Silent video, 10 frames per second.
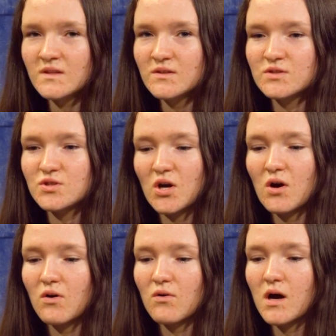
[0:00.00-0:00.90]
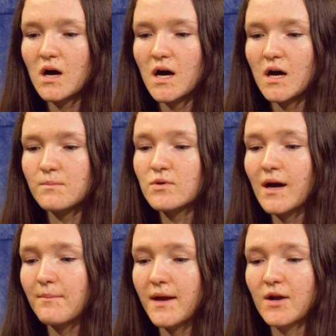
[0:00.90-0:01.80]
So you
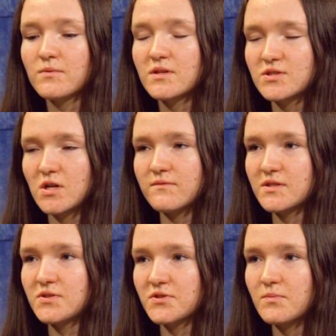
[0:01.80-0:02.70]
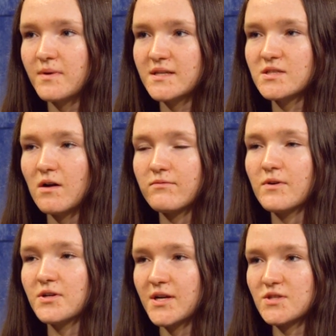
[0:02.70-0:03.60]
got paired with a service group based off
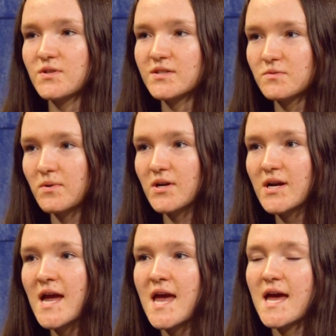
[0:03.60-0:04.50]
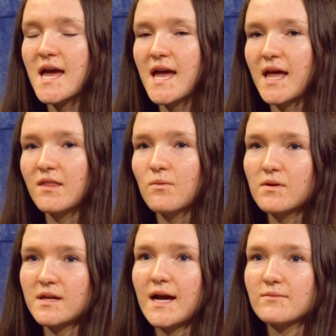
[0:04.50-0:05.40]
what your interests were, and the
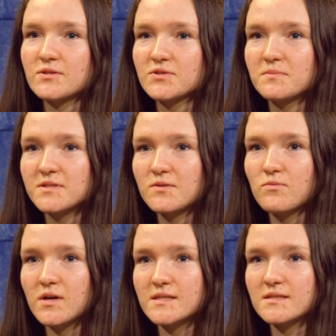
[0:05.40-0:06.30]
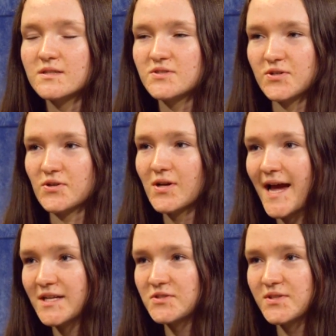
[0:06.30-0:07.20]
one that I was grouped in was the turtle
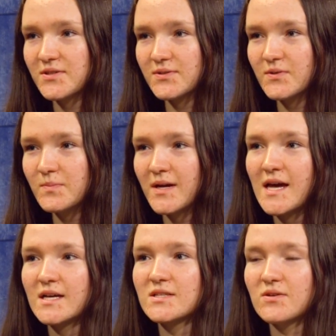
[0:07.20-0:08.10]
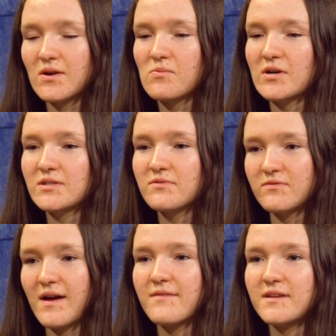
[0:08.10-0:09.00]
hatchery group. So I worked for
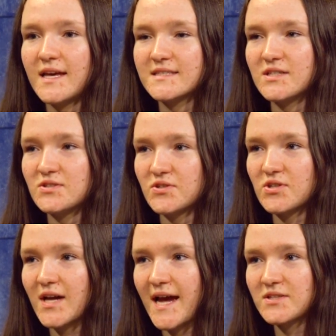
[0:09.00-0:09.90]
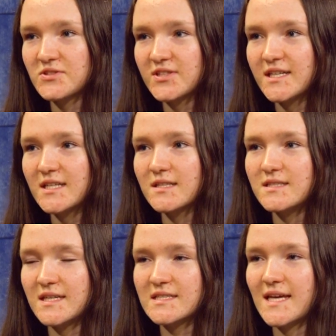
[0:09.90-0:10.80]
5 days at a turtle hatchery,
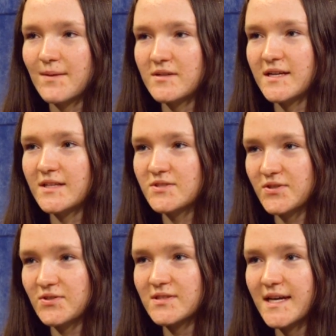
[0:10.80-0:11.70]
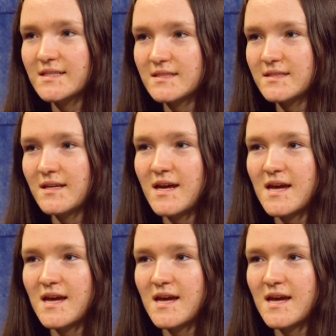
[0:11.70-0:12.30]
decontaminating turtle nests.